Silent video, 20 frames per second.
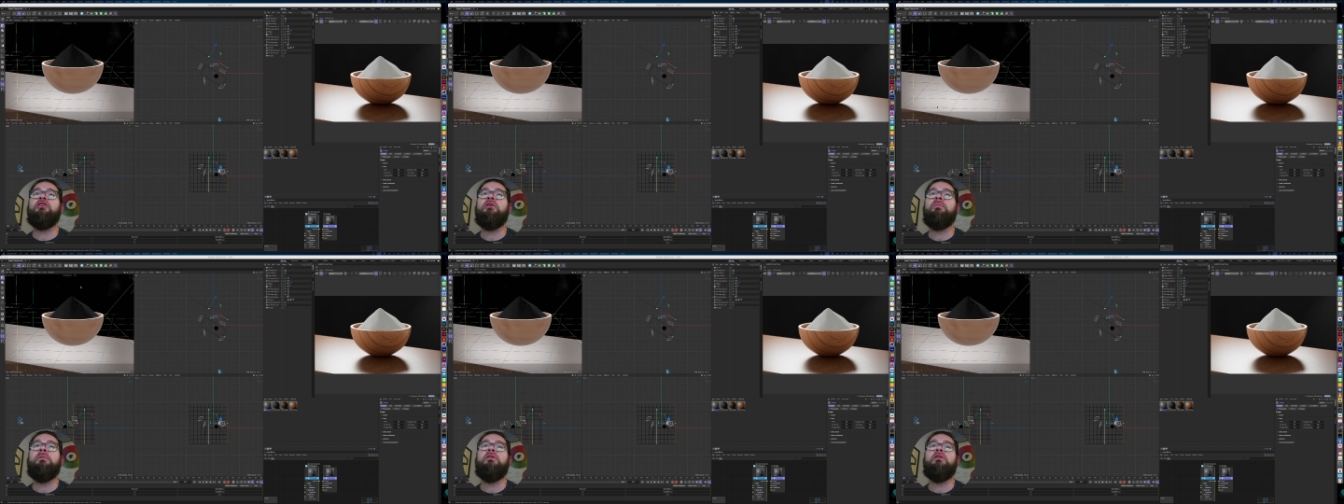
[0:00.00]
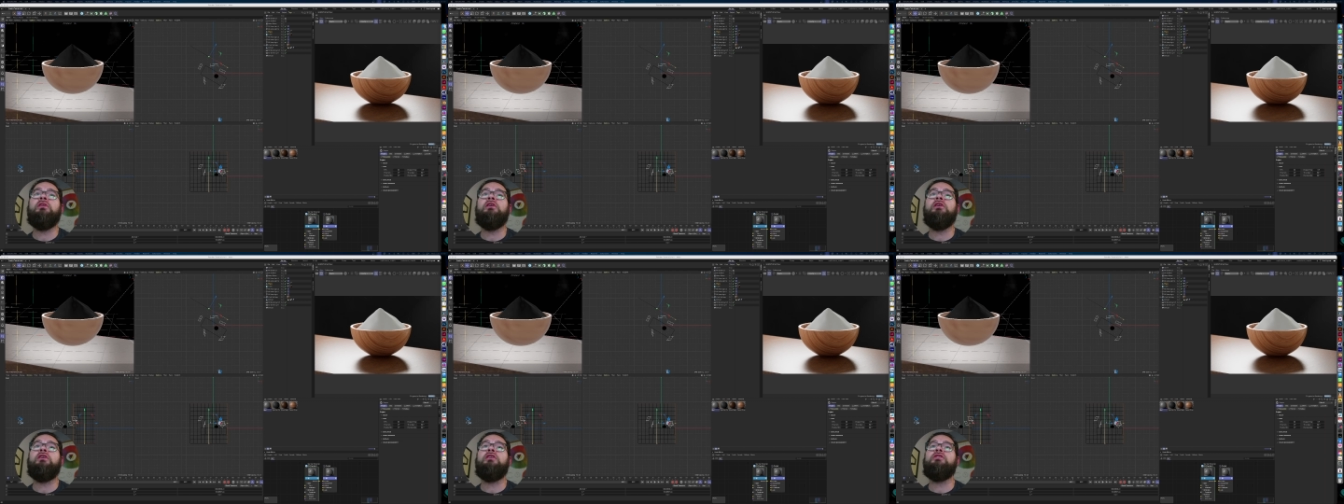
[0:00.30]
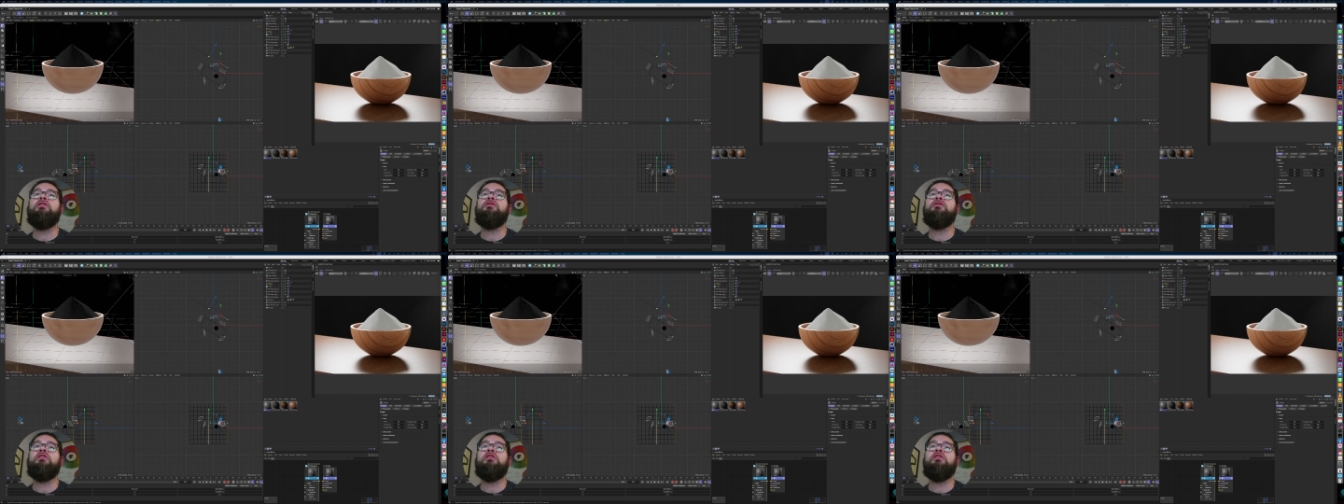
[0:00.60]
and the lighting
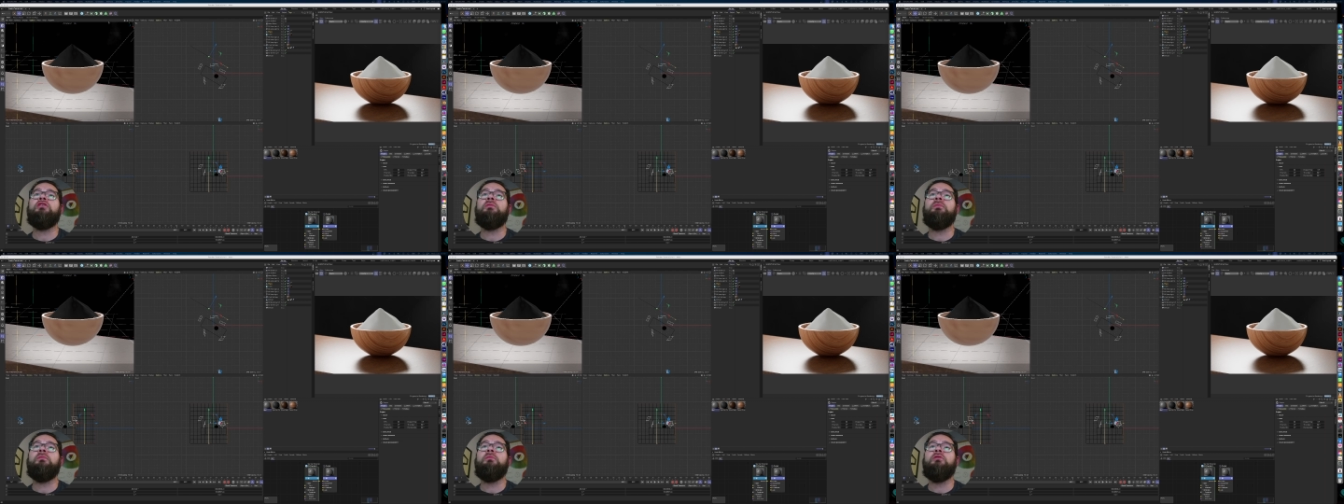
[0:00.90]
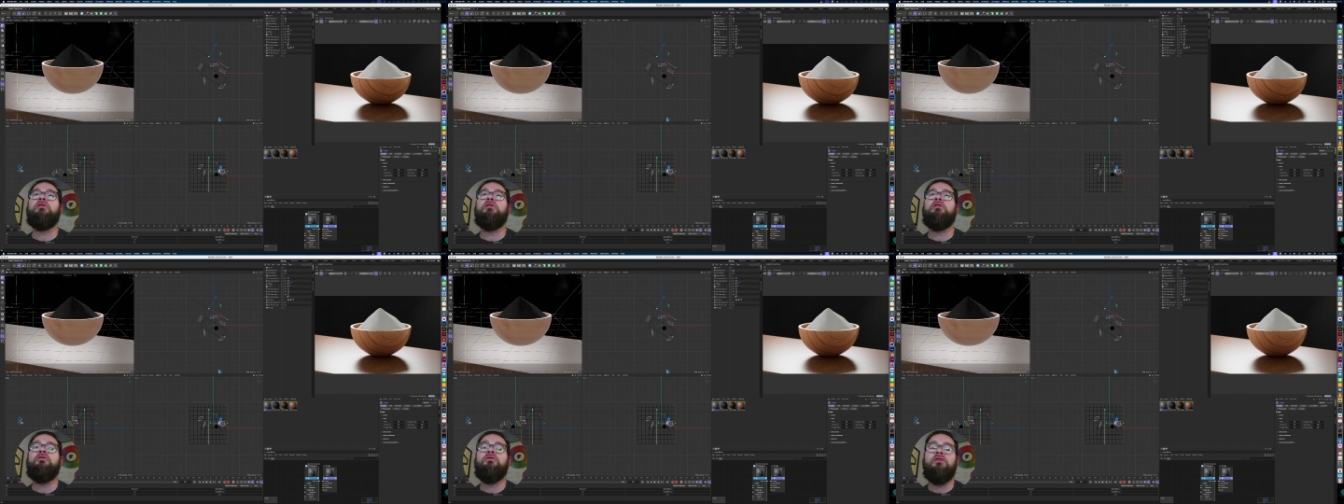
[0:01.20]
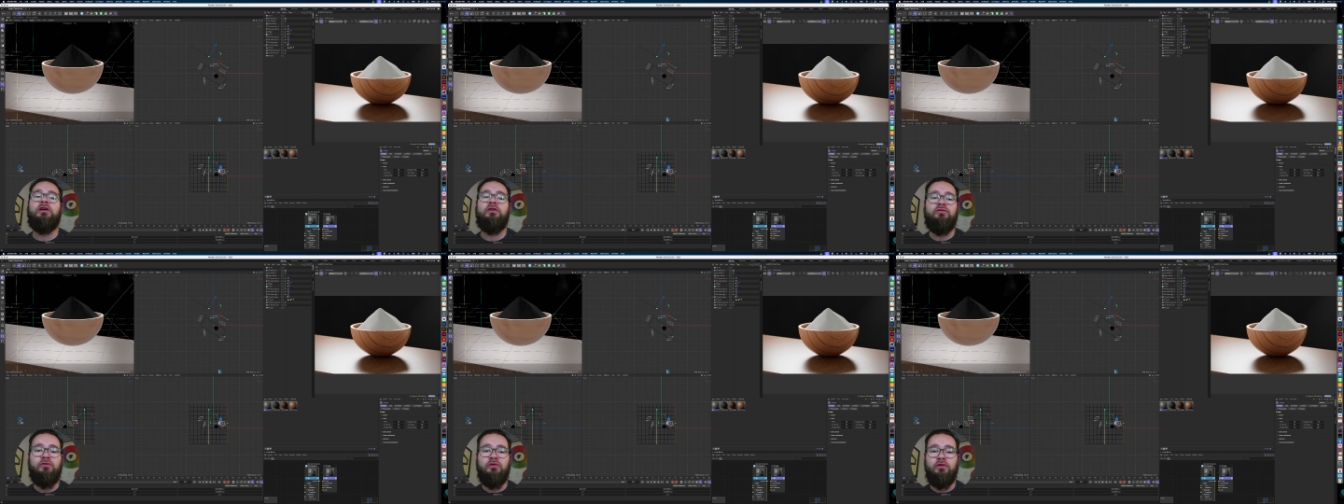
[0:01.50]
set up. I'm not going to
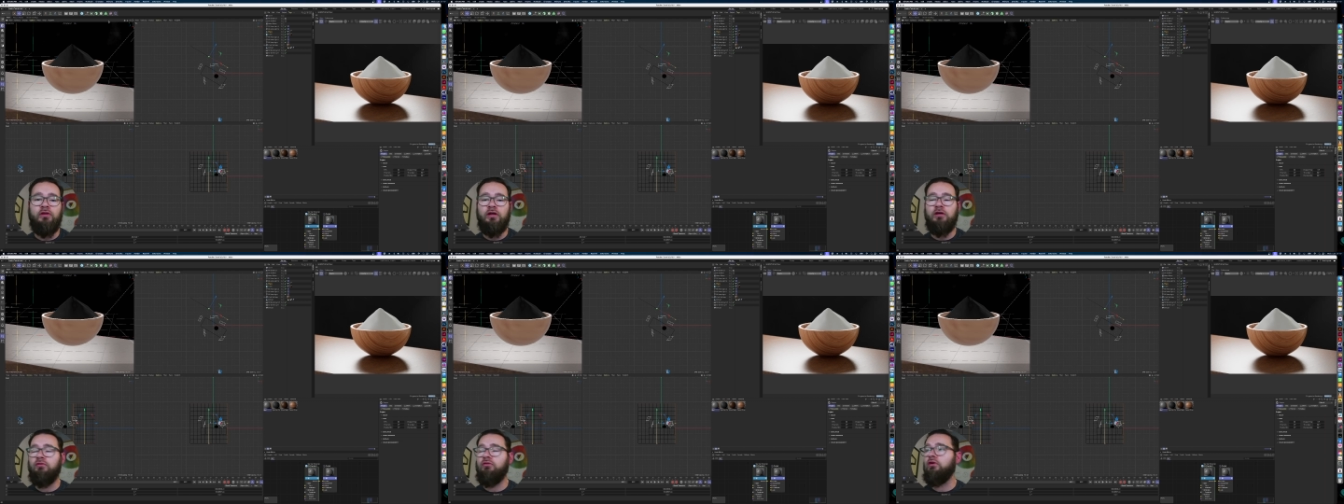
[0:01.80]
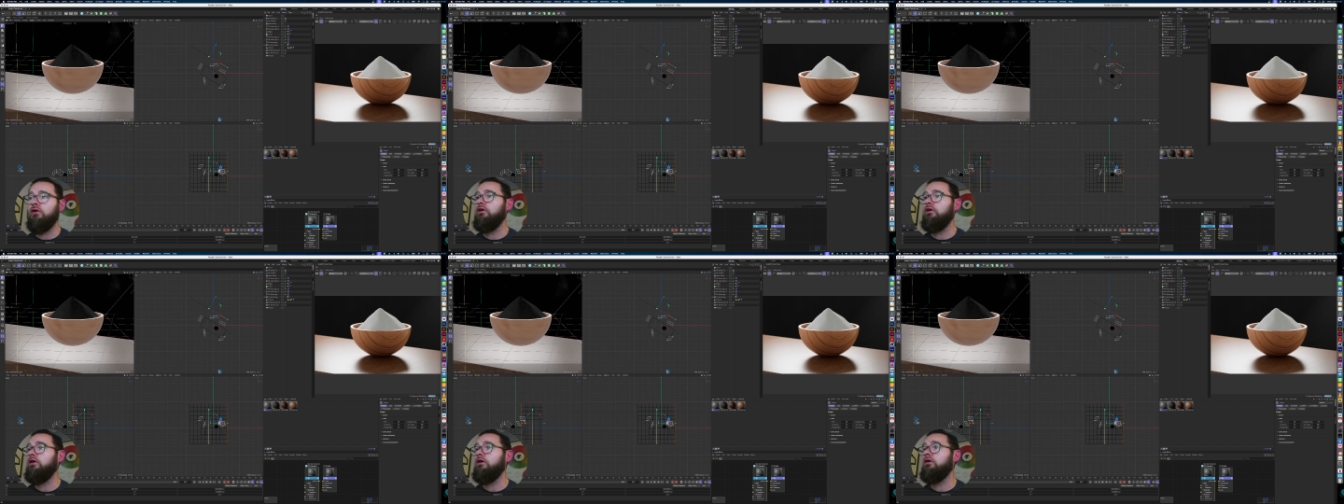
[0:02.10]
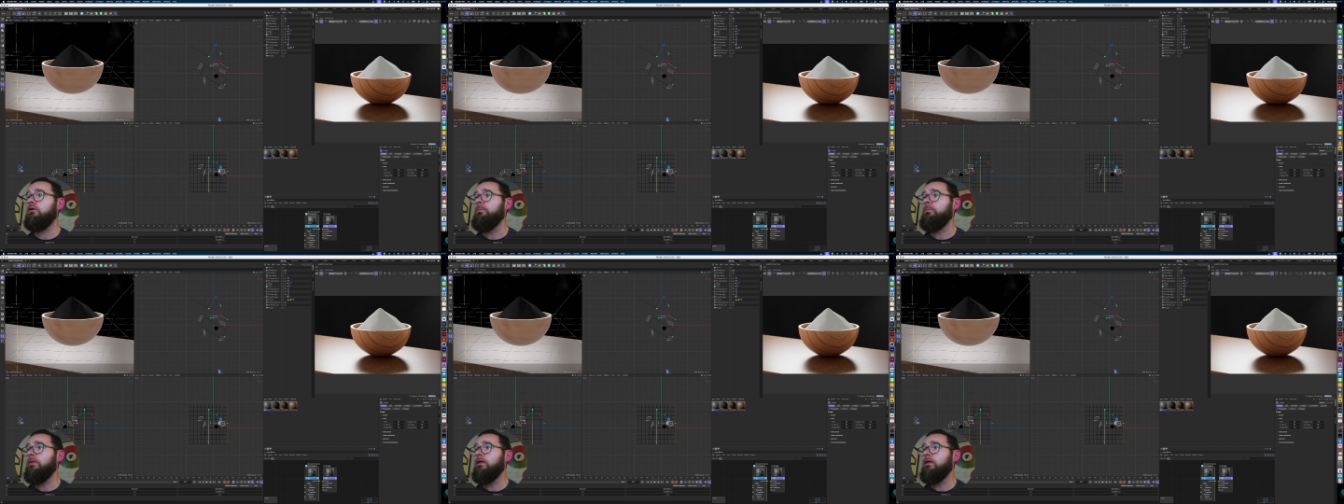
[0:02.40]
faff with that right now.